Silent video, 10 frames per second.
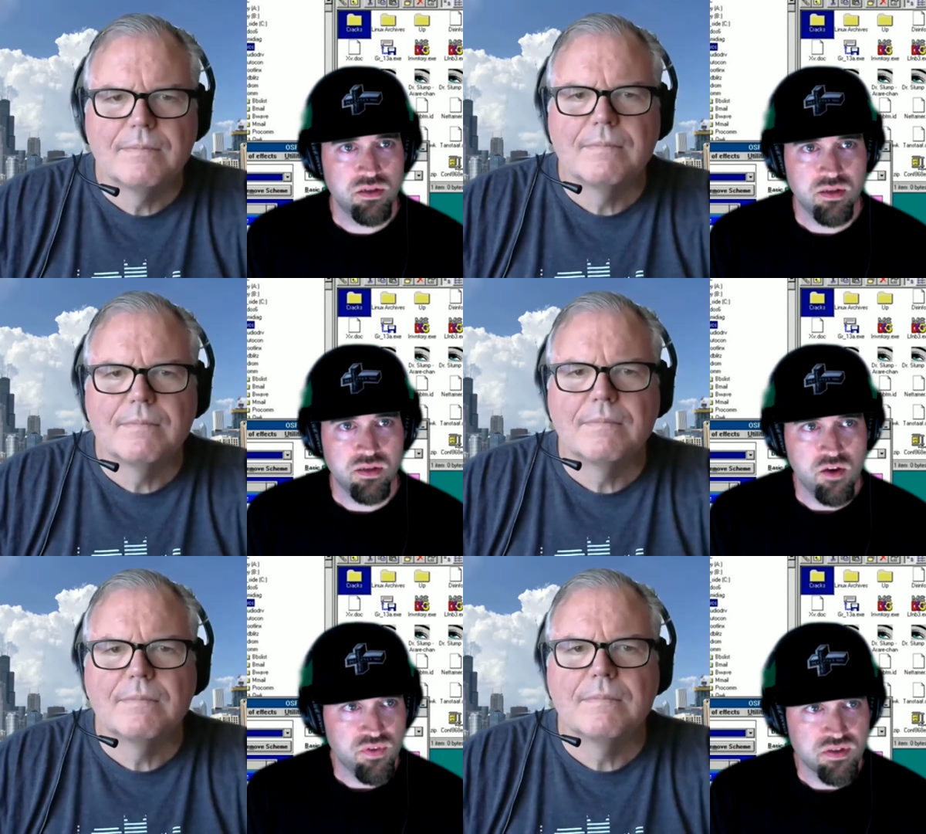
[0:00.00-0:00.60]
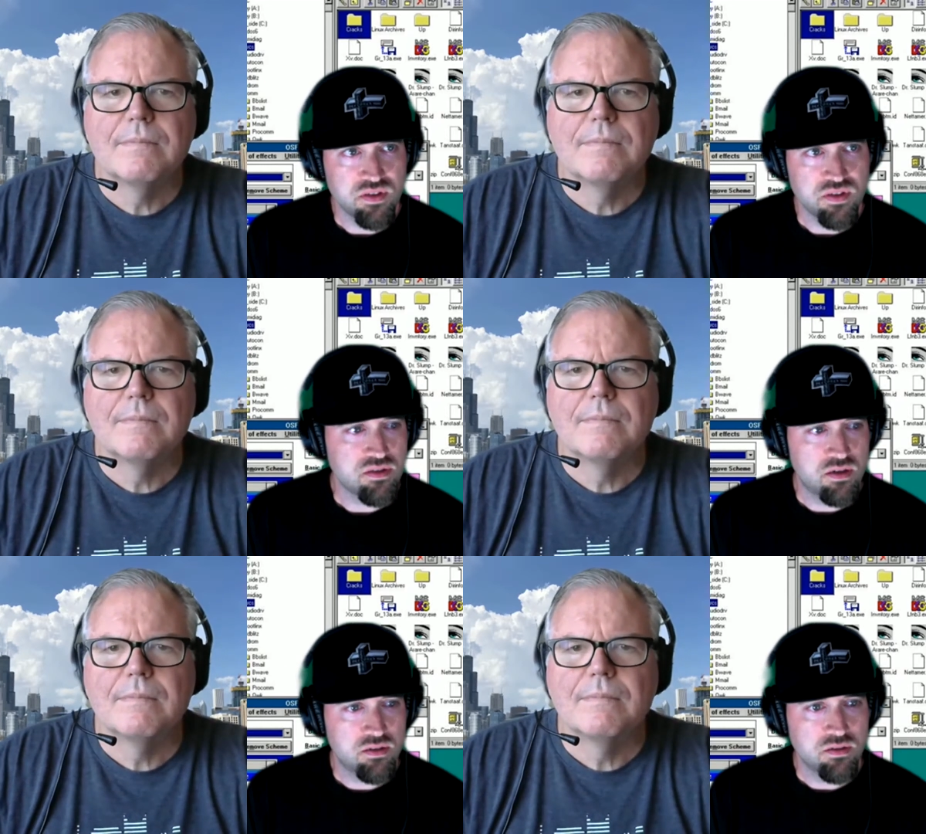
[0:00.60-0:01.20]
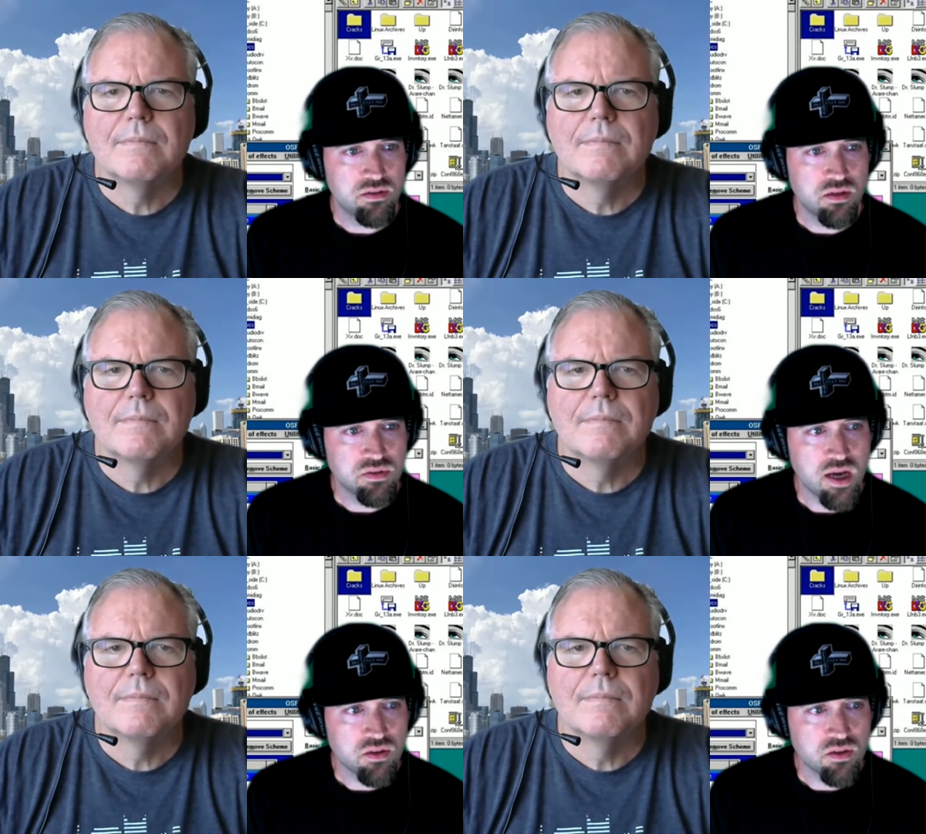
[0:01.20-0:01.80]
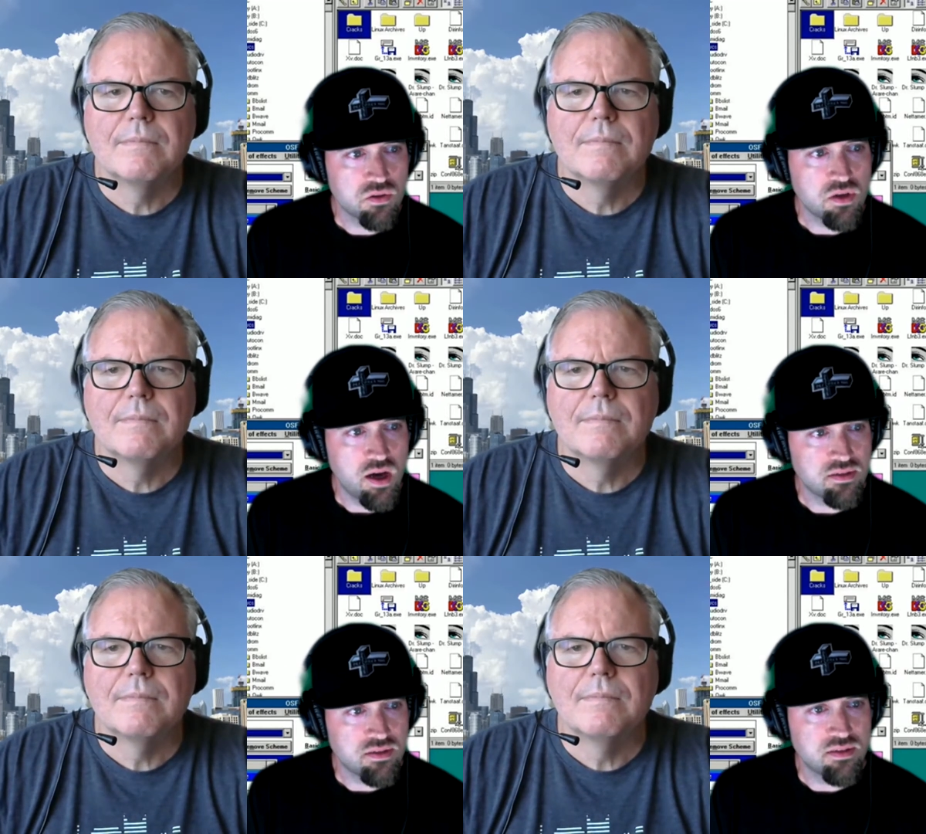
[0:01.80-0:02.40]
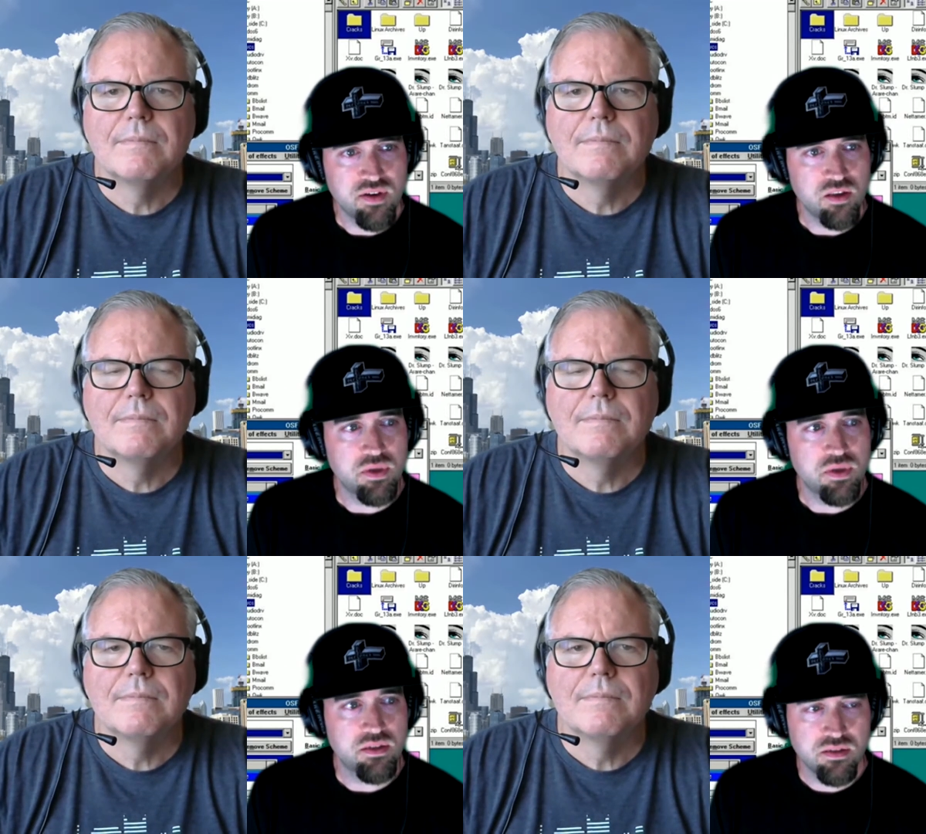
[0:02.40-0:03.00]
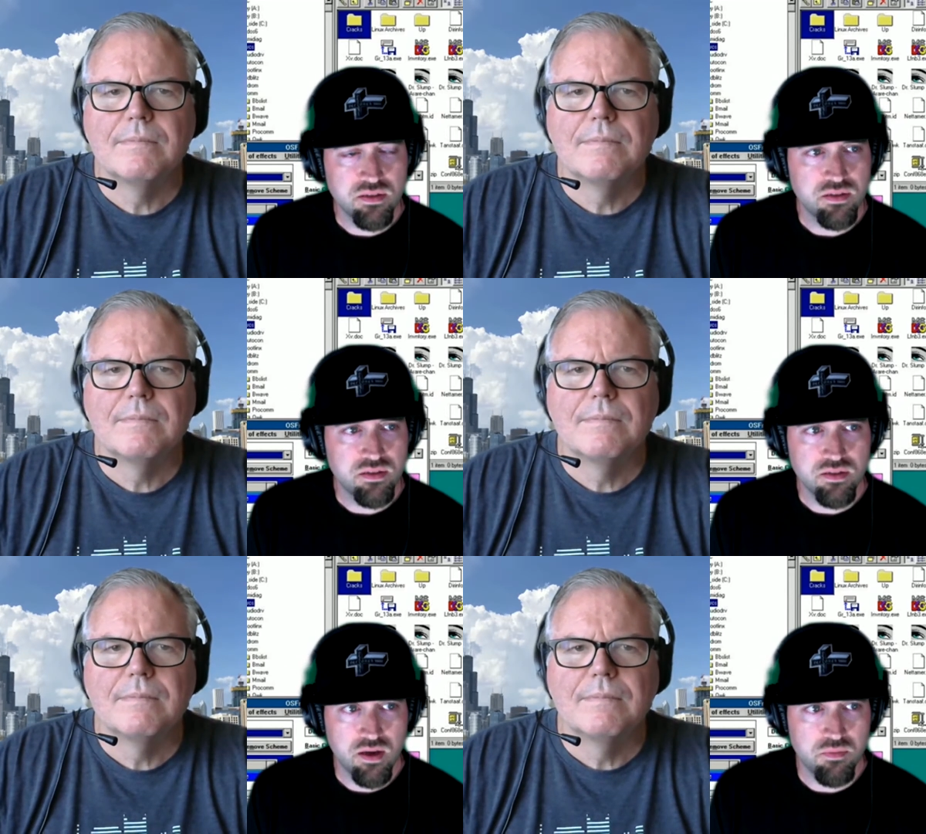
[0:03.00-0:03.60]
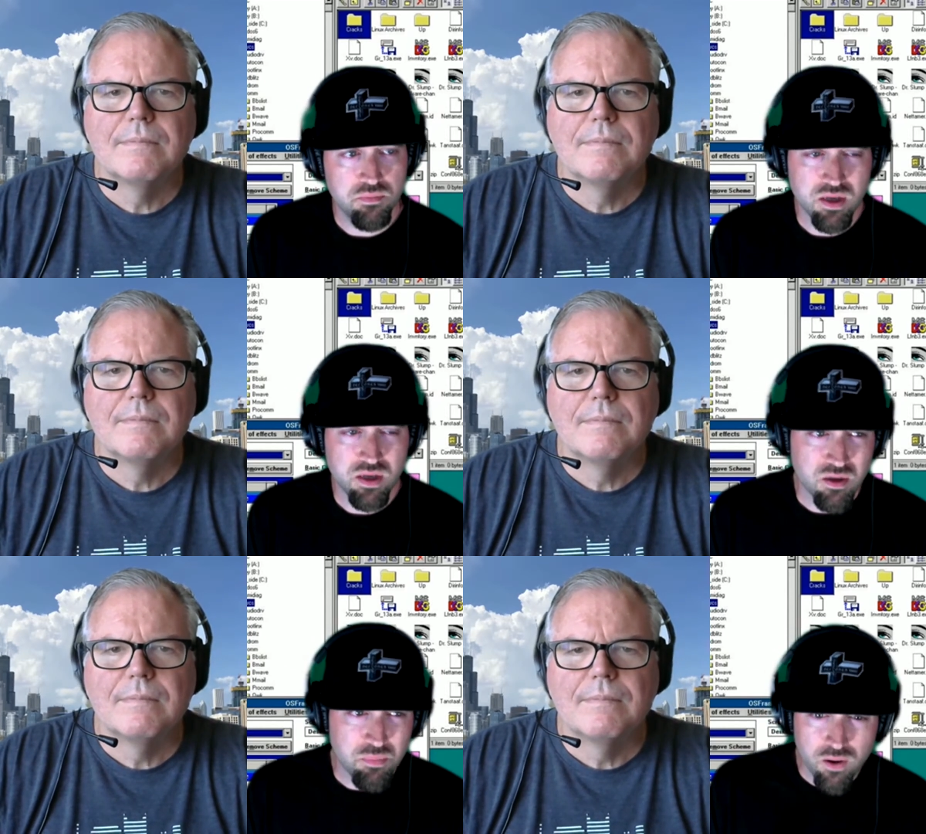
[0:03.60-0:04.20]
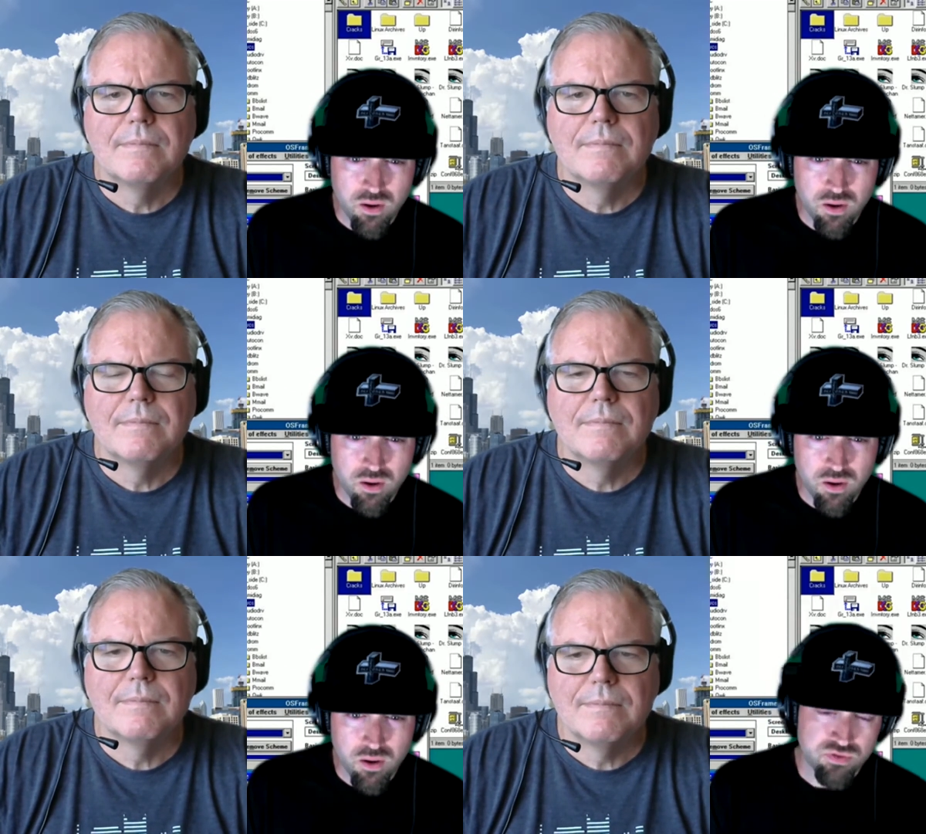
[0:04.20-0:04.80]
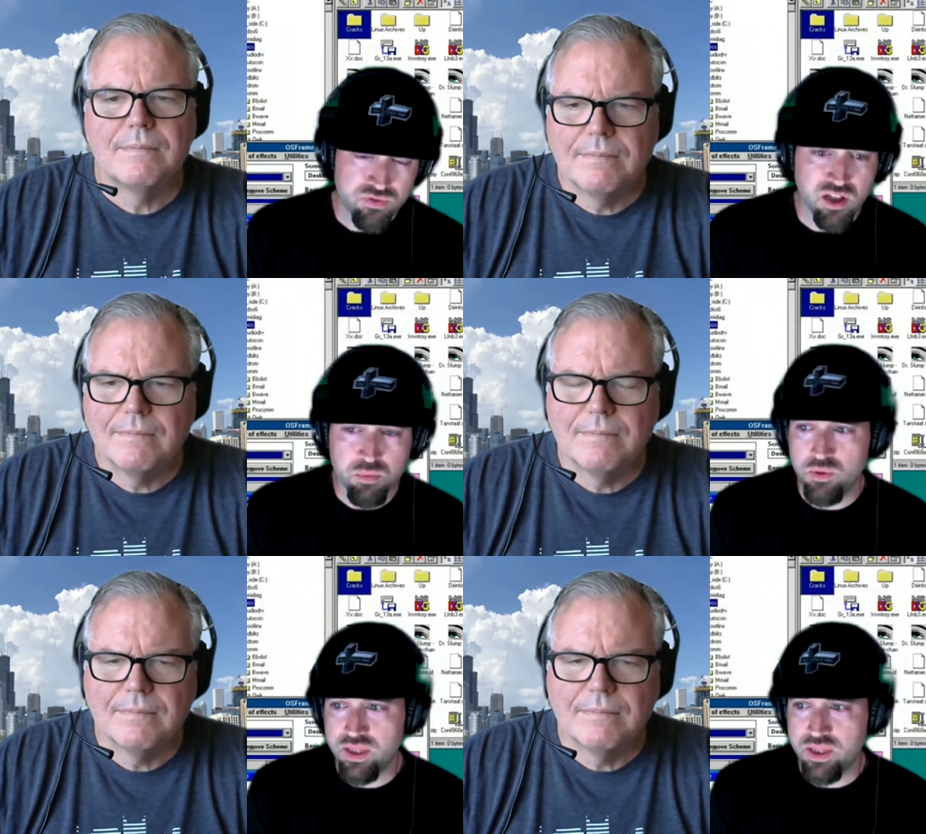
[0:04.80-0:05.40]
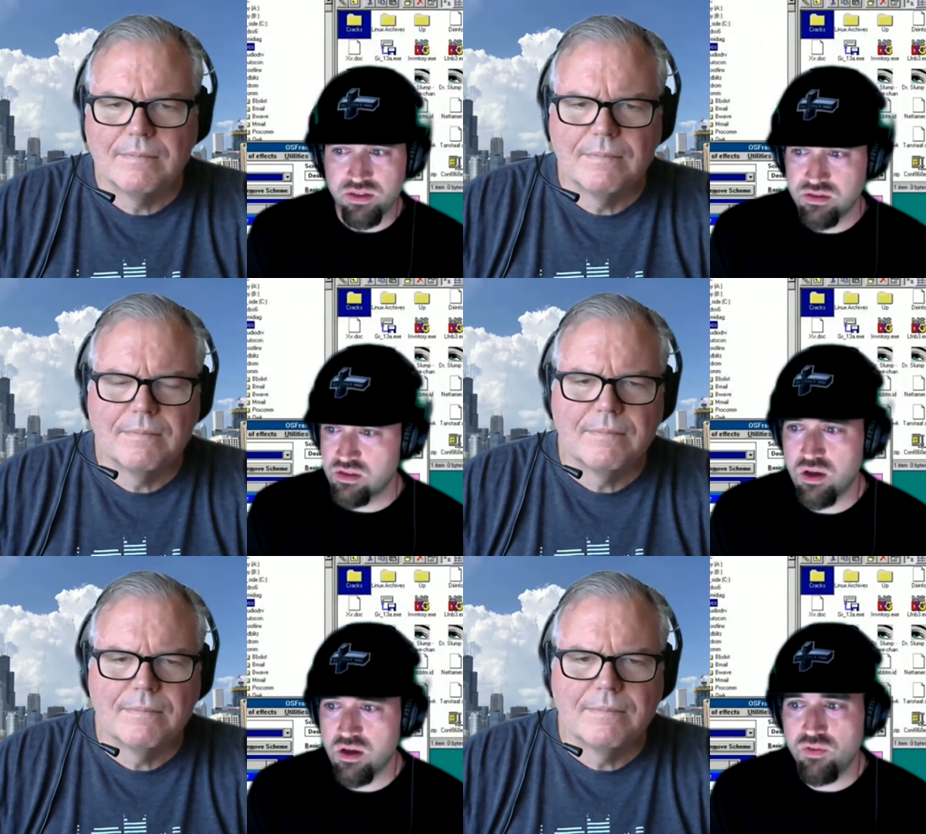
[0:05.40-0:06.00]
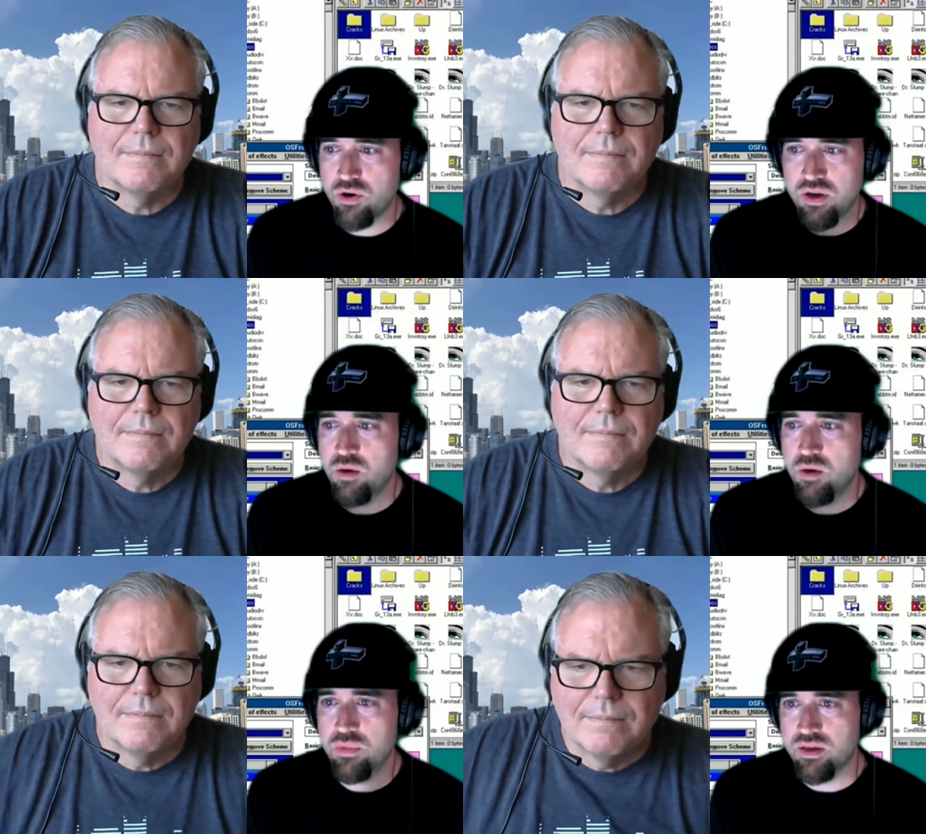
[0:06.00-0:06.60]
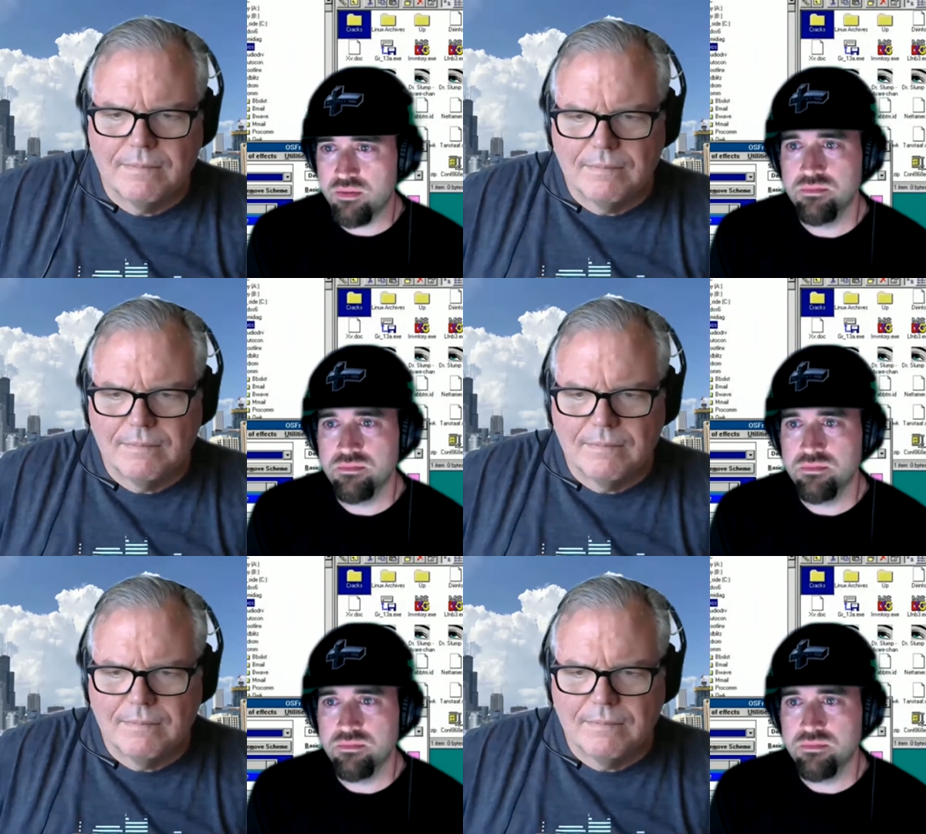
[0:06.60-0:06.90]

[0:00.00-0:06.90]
Speaker 1: and the emphasis on you know technical content development, and um, being a part of developer relations. It's all very humbling.